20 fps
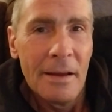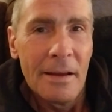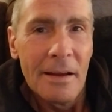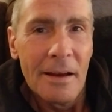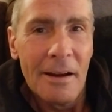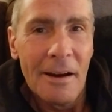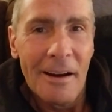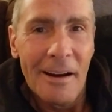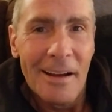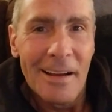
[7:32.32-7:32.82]

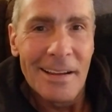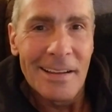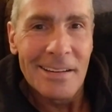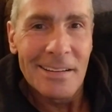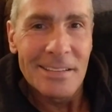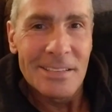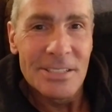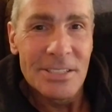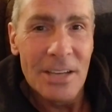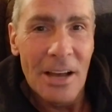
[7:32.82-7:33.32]
All right.
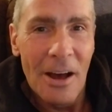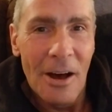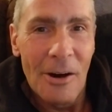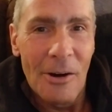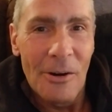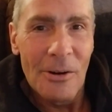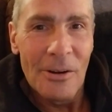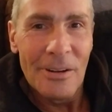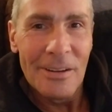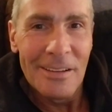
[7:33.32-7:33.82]

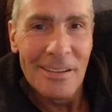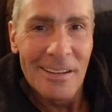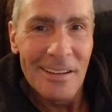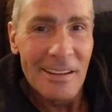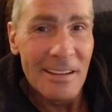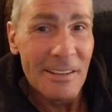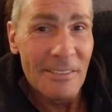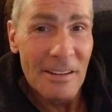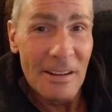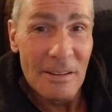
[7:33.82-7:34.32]
So,
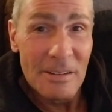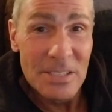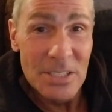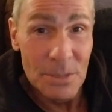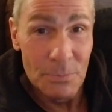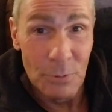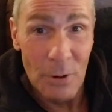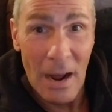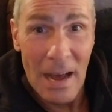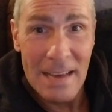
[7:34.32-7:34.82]
uh,
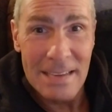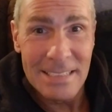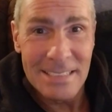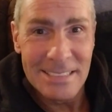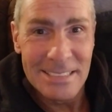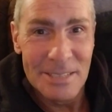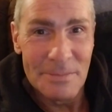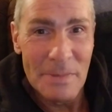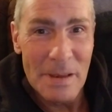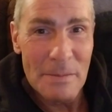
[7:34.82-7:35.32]
surprising
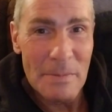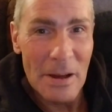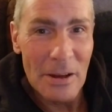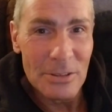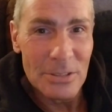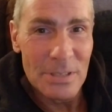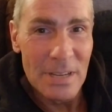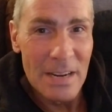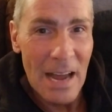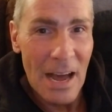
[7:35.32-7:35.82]
to me,
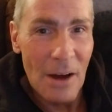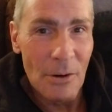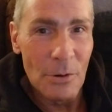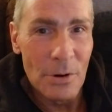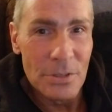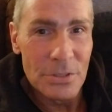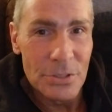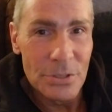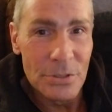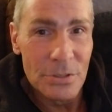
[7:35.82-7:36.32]
about an hour
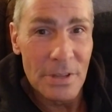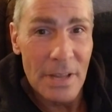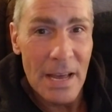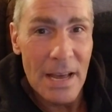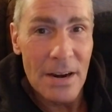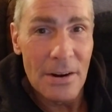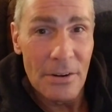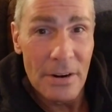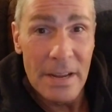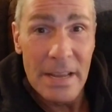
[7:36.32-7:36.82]
or two
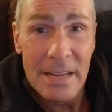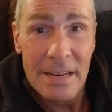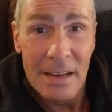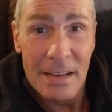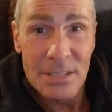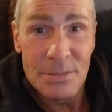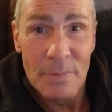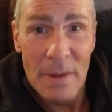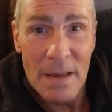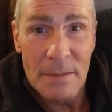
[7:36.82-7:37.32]
later, he
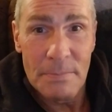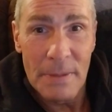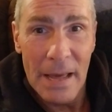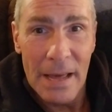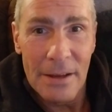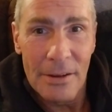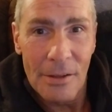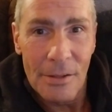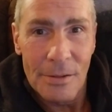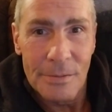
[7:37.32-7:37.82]
does make
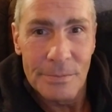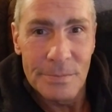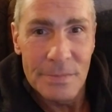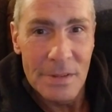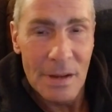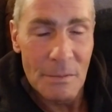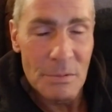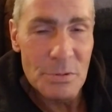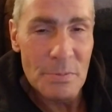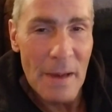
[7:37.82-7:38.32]
bail,
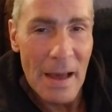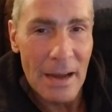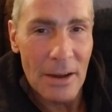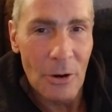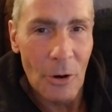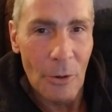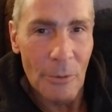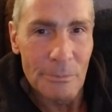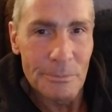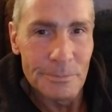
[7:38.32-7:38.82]
comes back
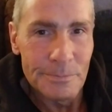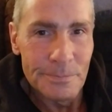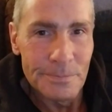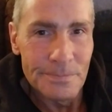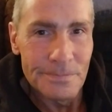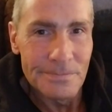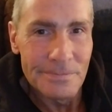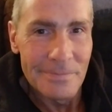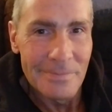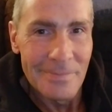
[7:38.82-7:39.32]
home
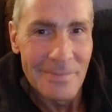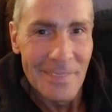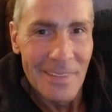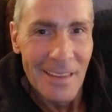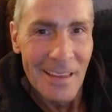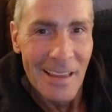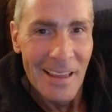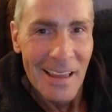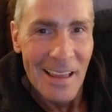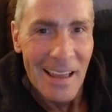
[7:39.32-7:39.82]

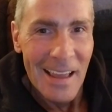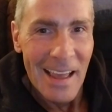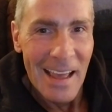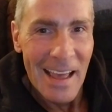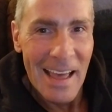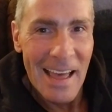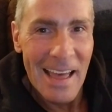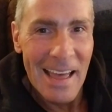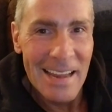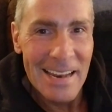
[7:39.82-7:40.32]

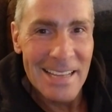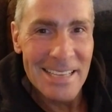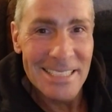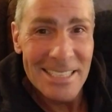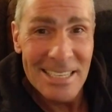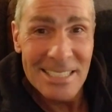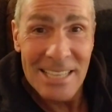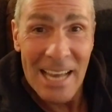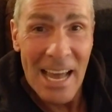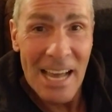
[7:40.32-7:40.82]
and he
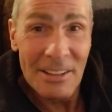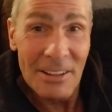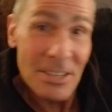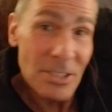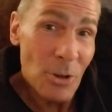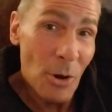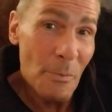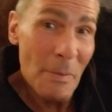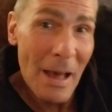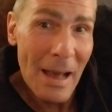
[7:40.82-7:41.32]
says, "Hey, let's
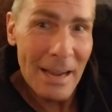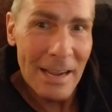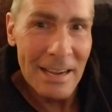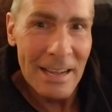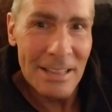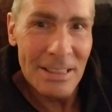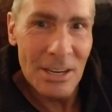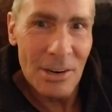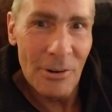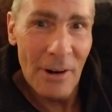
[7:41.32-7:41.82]
go back and
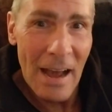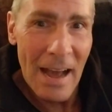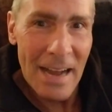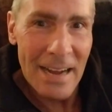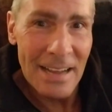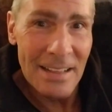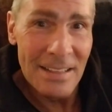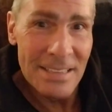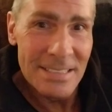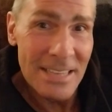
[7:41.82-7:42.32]
get the
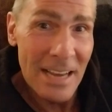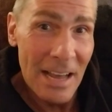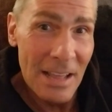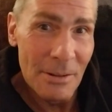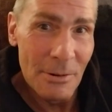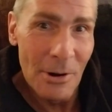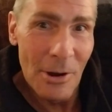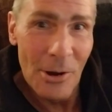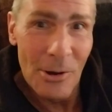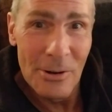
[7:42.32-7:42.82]
crack on the side of
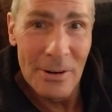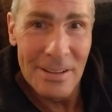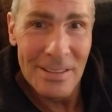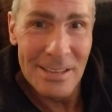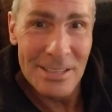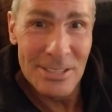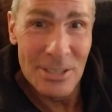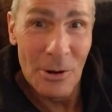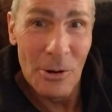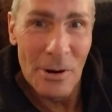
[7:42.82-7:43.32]
the road in the
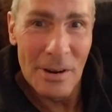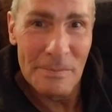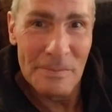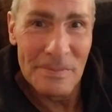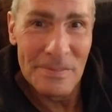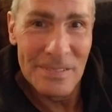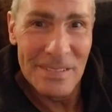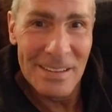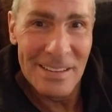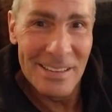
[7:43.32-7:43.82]
soda
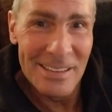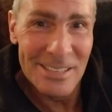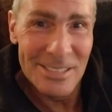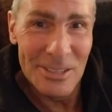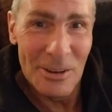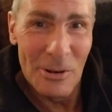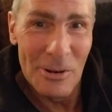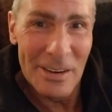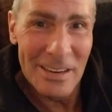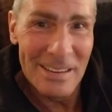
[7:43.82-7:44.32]
in the
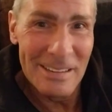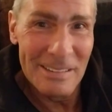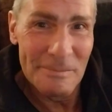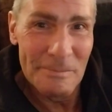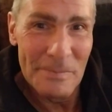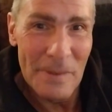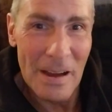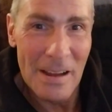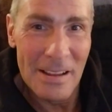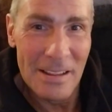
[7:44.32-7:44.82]
soda
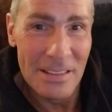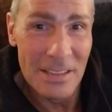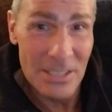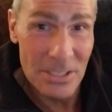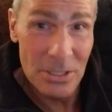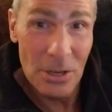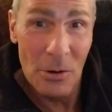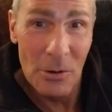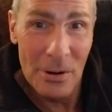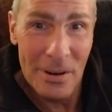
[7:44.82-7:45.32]
in the
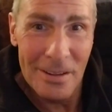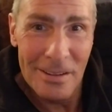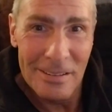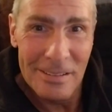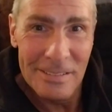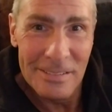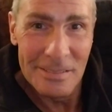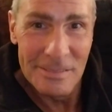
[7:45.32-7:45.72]
soda